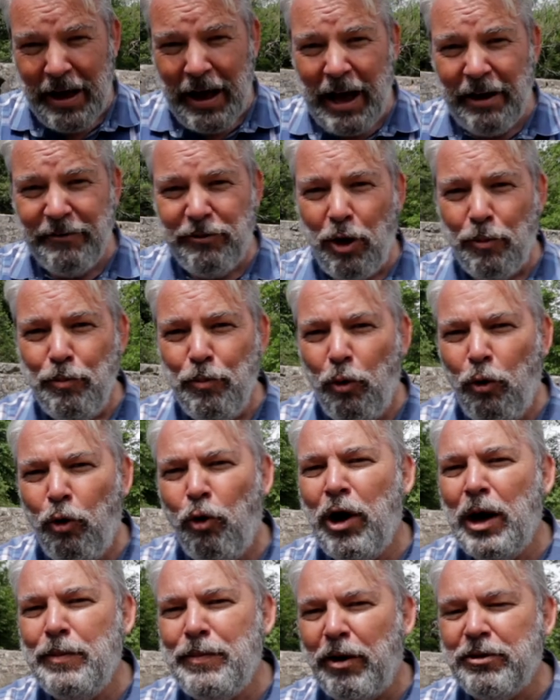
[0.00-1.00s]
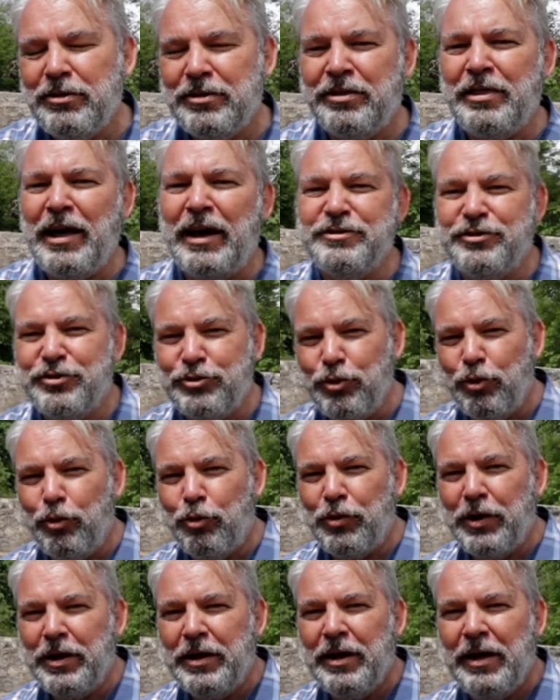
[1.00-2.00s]
I've got more about that
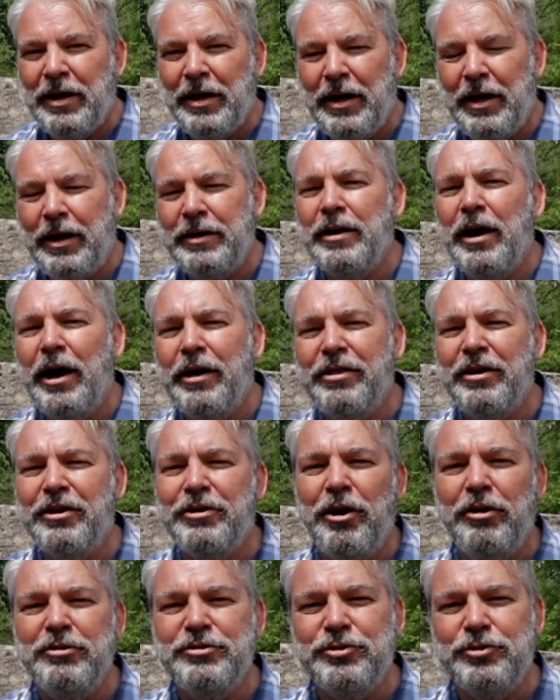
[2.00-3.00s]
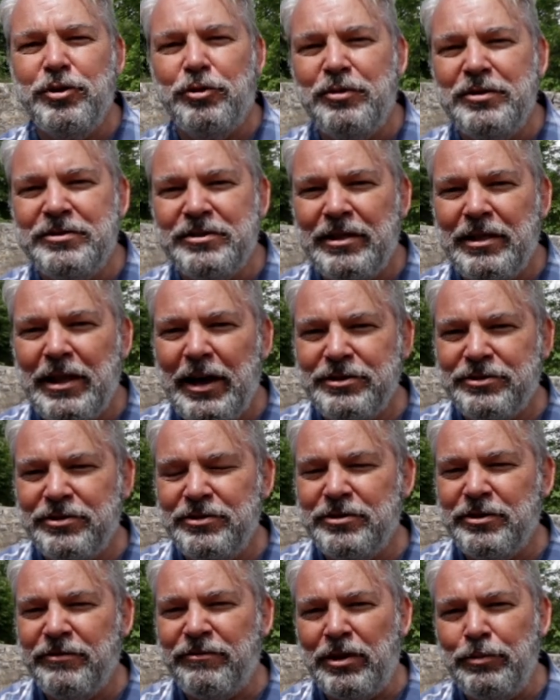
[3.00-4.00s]
story and other ghost stories and
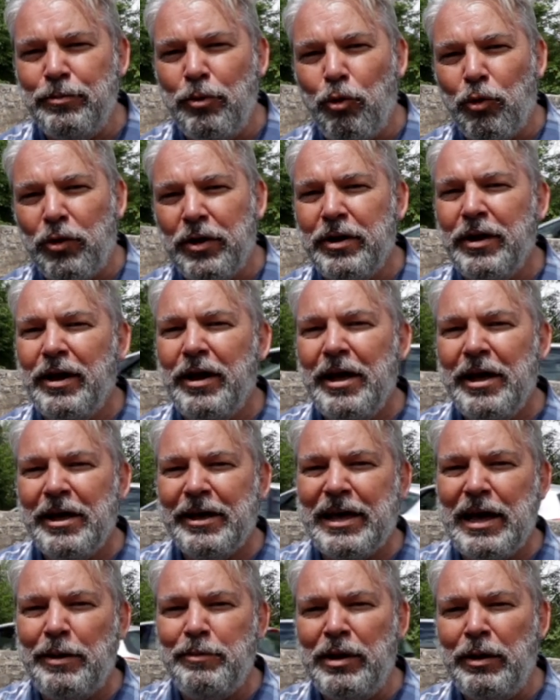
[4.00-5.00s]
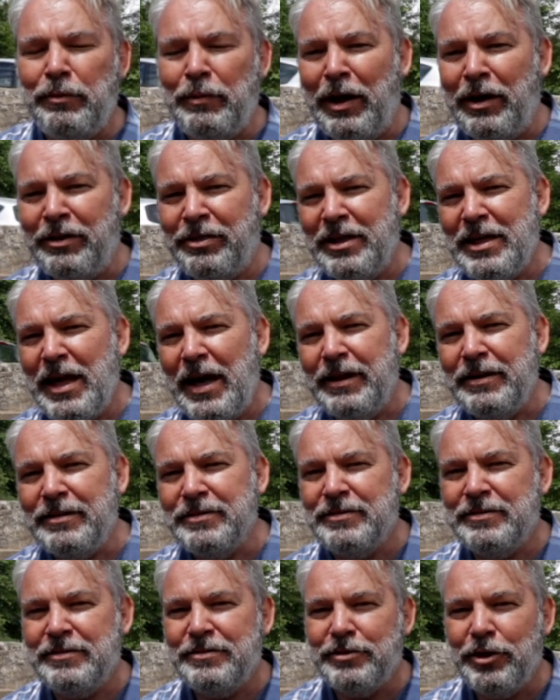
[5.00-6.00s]
legends of Glamorgan coming up at the
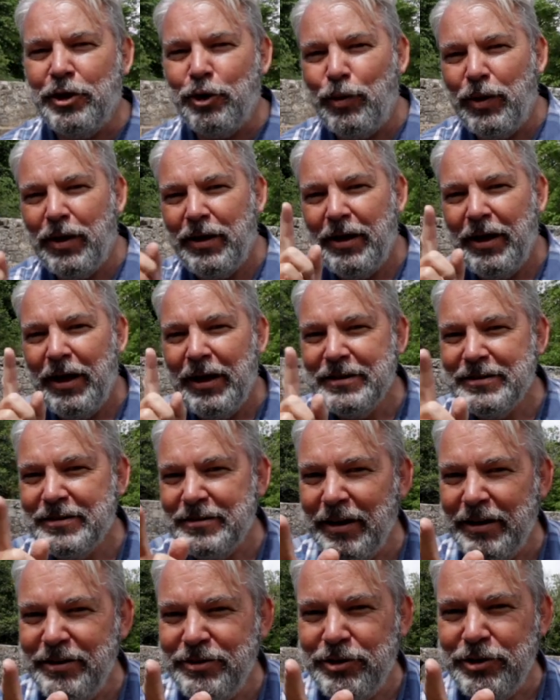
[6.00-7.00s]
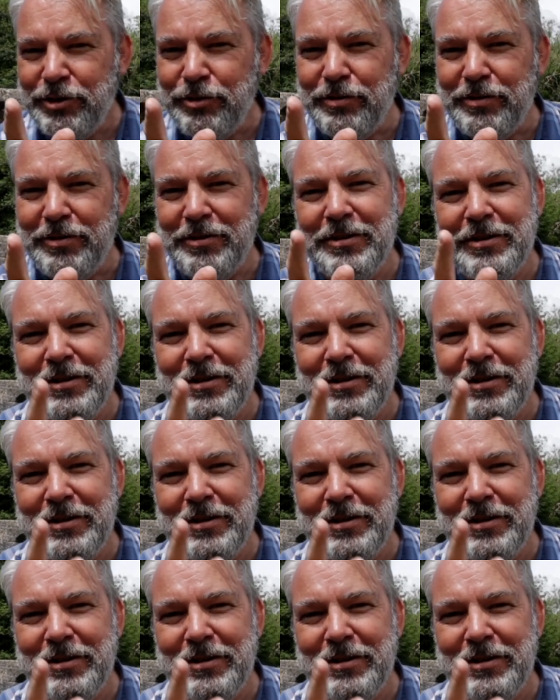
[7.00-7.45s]
end, so stay tuned.